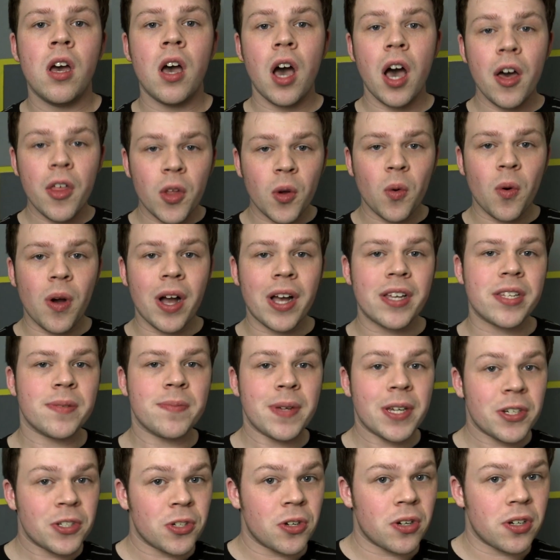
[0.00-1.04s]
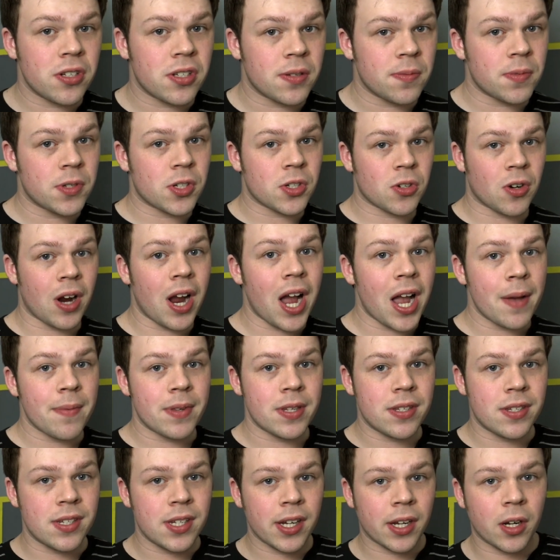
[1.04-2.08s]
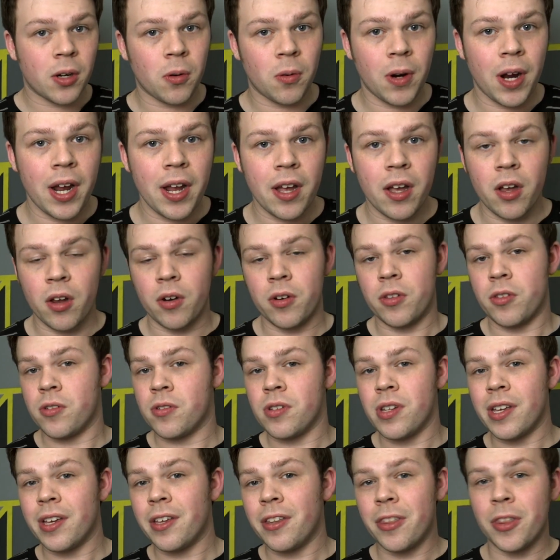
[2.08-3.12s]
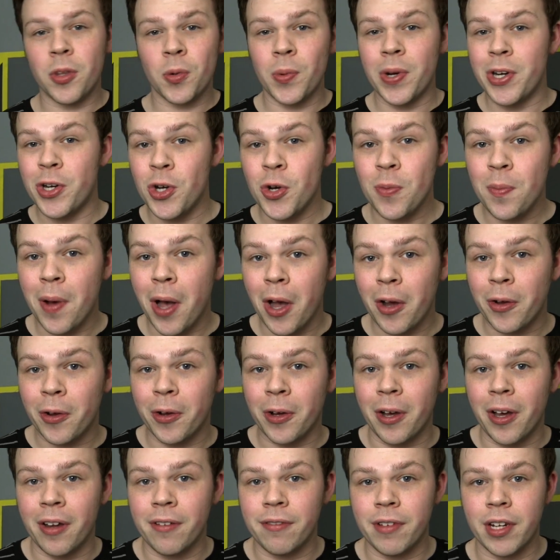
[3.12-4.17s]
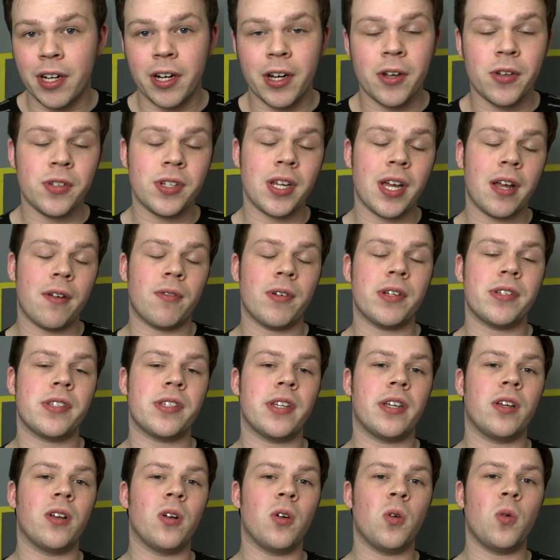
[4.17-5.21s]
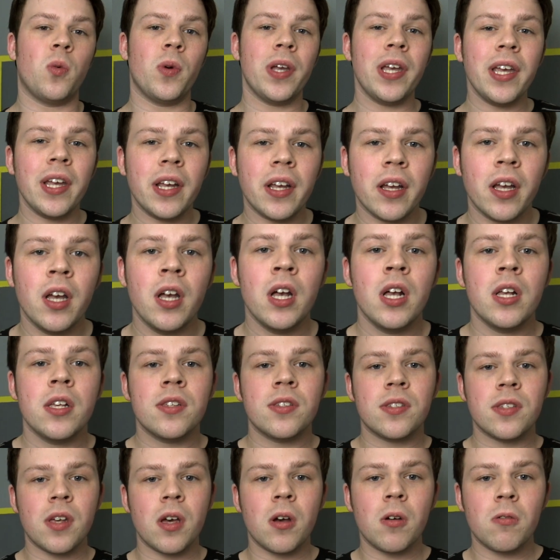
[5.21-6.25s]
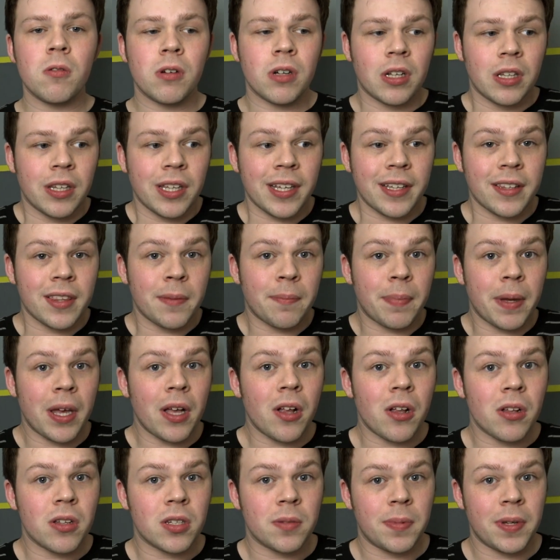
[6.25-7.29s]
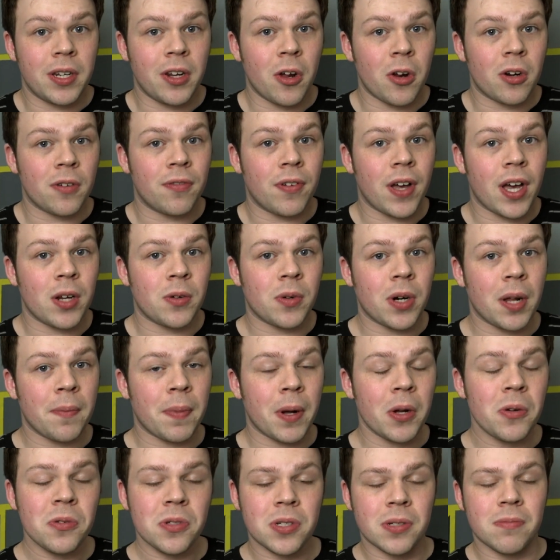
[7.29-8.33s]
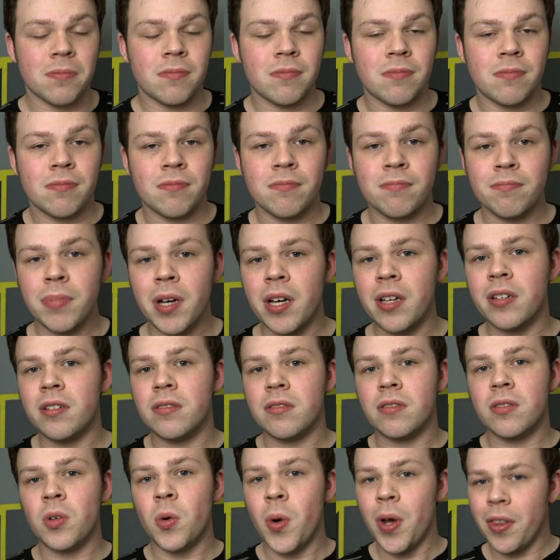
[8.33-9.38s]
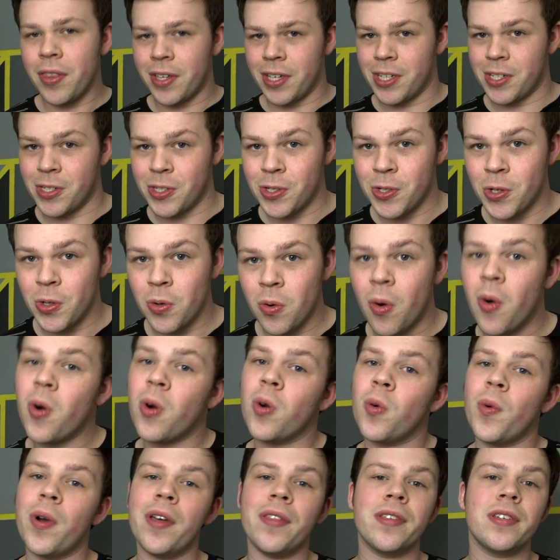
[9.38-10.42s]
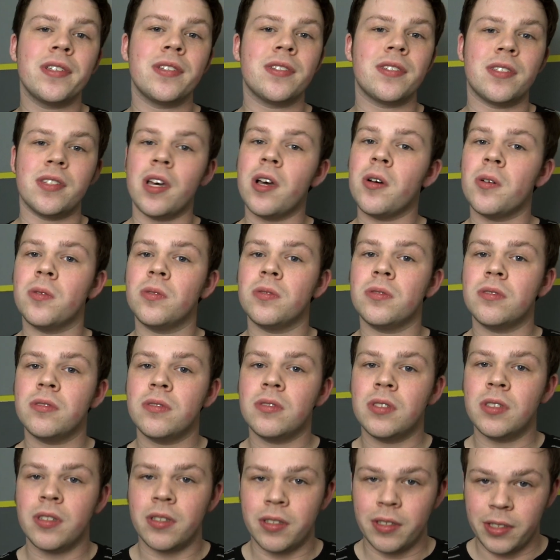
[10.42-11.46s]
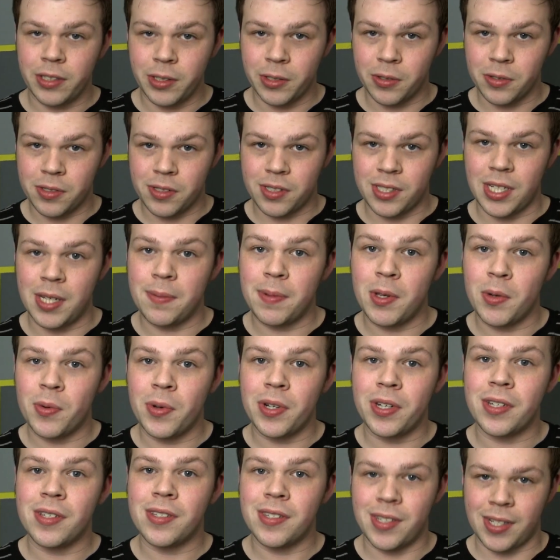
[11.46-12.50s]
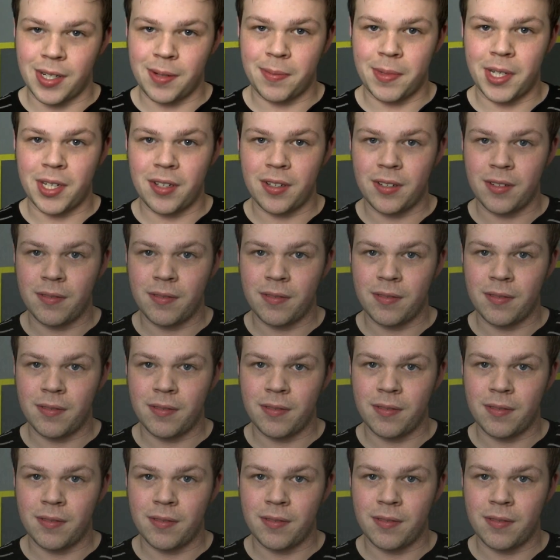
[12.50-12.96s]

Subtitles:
Otherwise, make sure to subscribe and stick around. There's like 3 new Bakugan videos every single week, so click the bell to be notified when I post them. But whether you do or whether you don't, you'll see me when you see me.